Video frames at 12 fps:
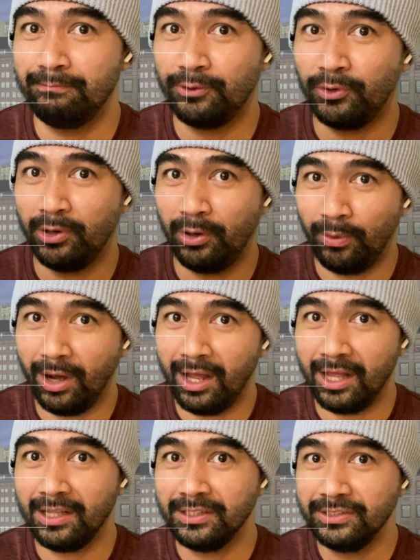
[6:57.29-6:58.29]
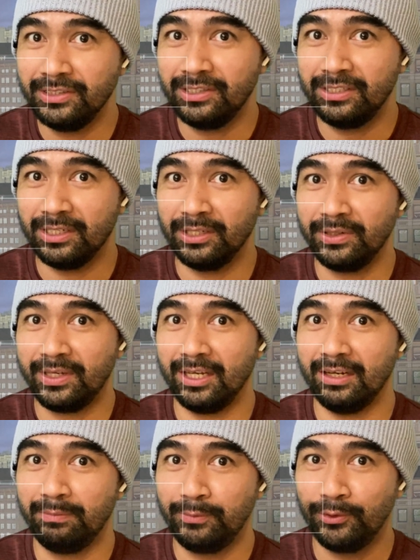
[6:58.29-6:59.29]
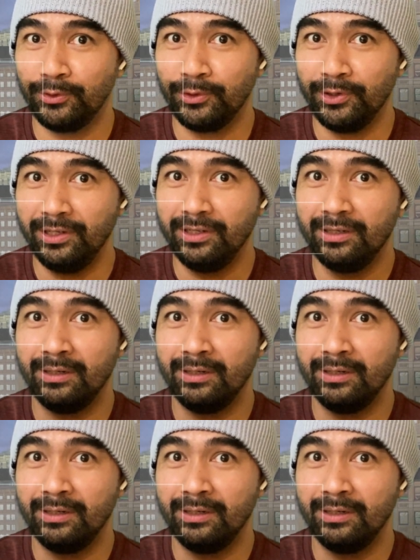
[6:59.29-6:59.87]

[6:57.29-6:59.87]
for a while till you can afford